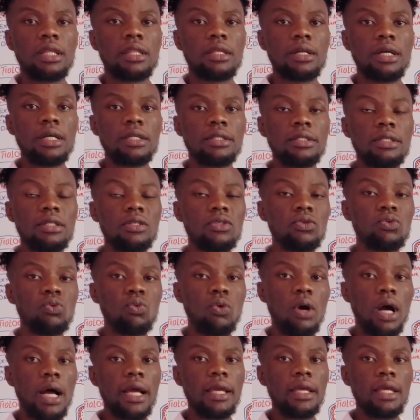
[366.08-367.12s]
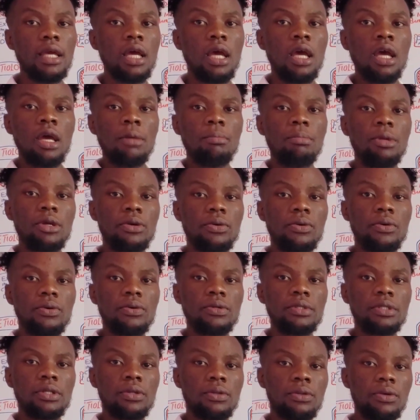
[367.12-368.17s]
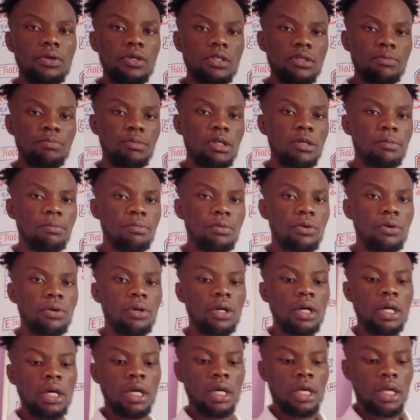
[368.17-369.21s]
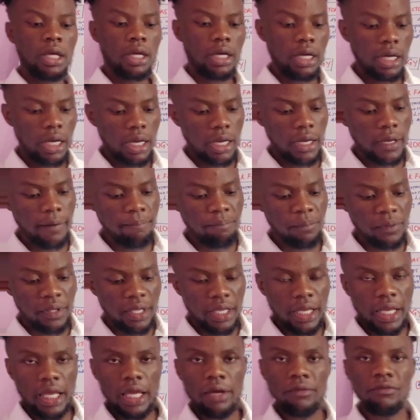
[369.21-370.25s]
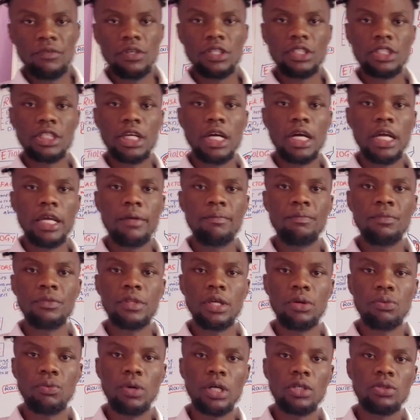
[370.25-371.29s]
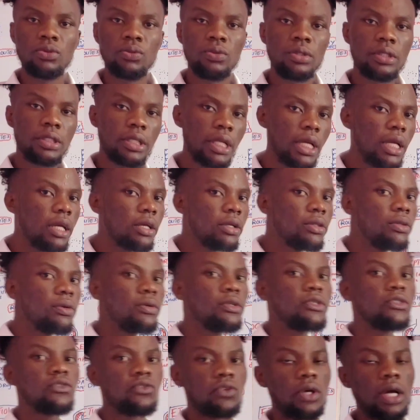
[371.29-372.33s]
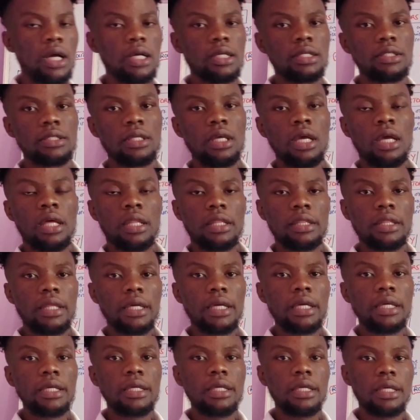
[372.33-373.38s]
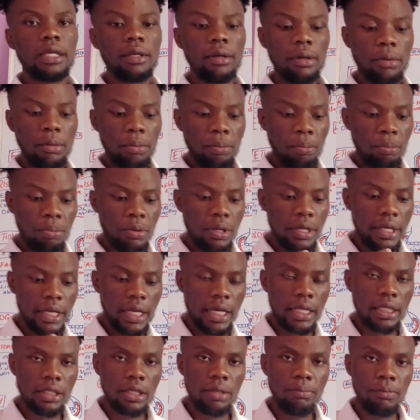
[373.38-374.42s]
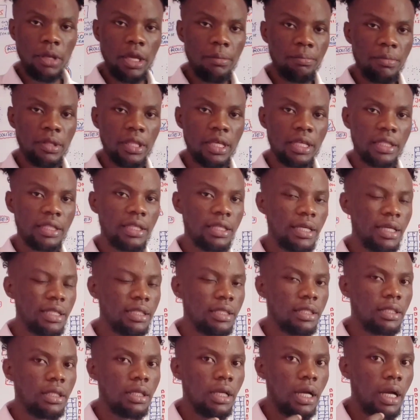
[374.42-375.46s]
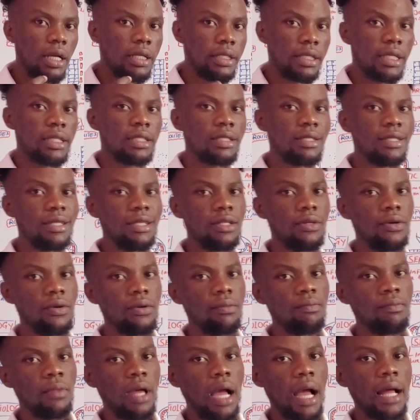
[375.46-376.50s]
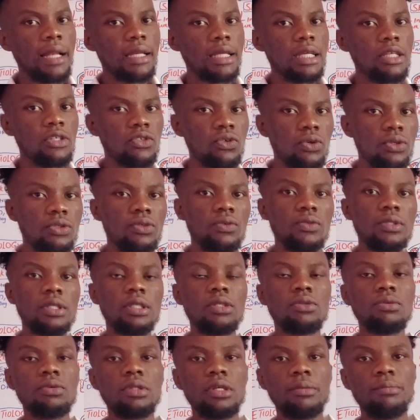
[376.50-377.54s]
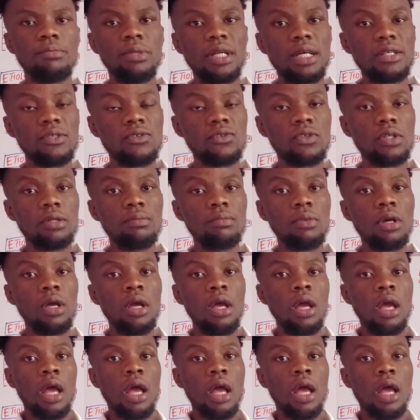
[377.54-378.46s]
arthritis. Why? Because those people, every time they want to take those drugs, they get a dead needle and introduce into the bloodstream.